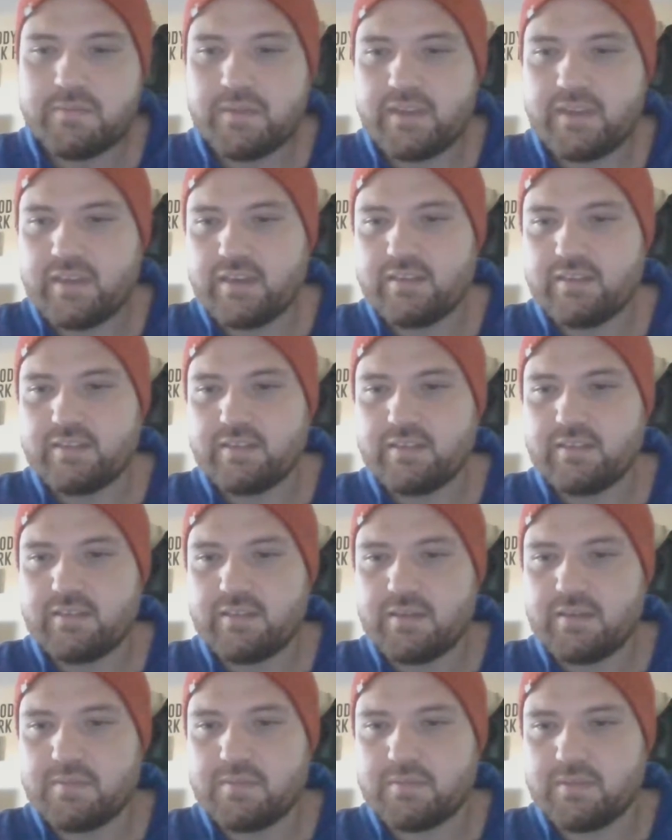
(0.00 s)
Why is my
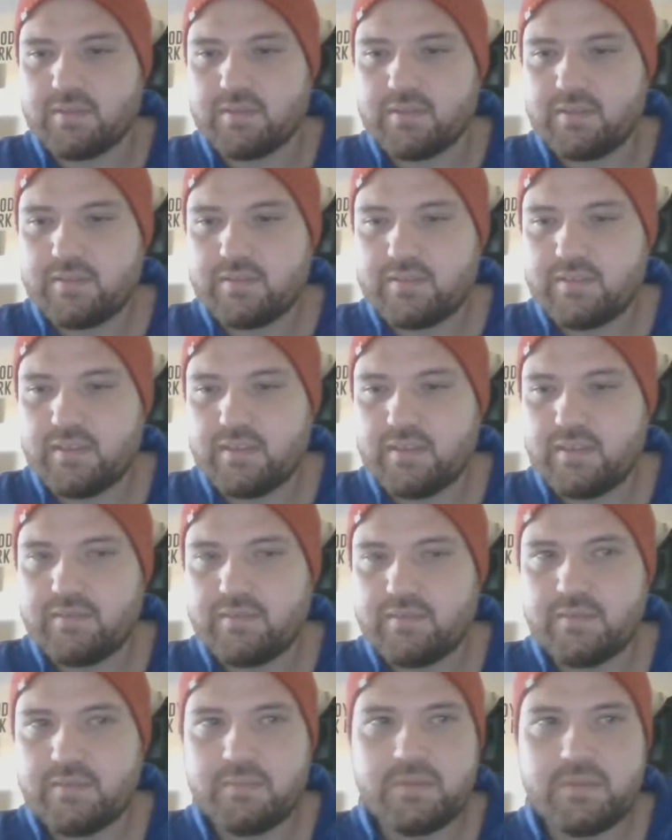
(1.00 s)
connection unstable?
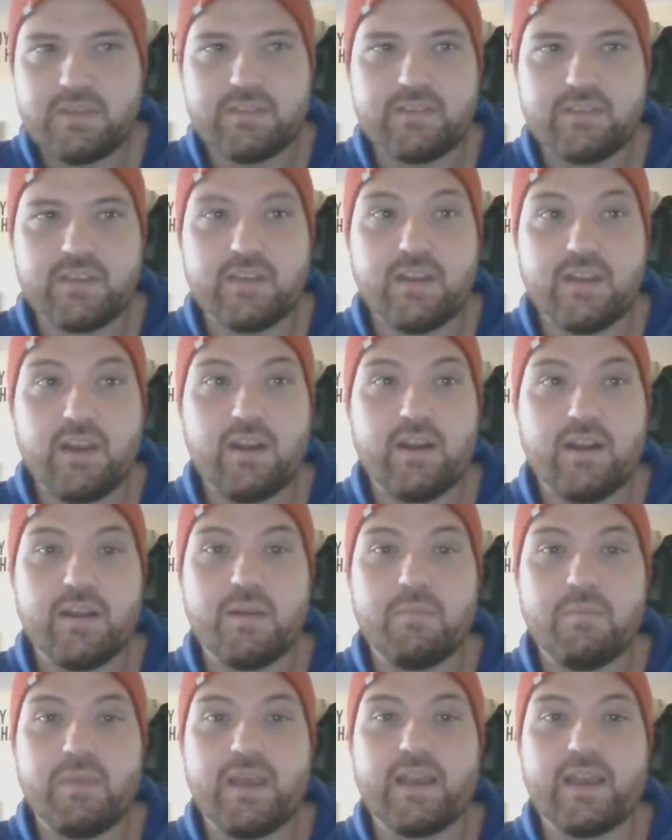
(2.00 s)
Son of a biscuit. All
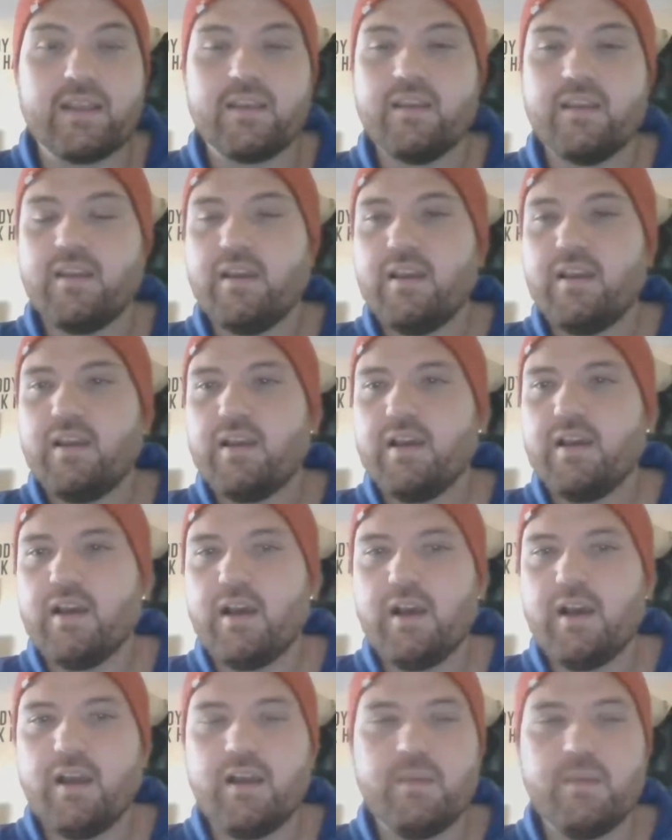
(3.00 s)
right, I'm back.
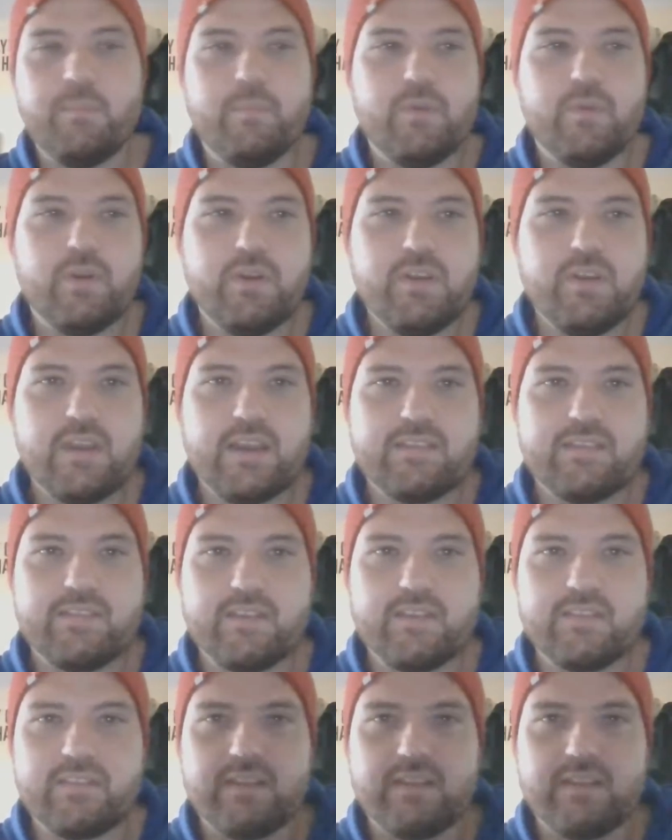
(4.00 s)
Who do you guys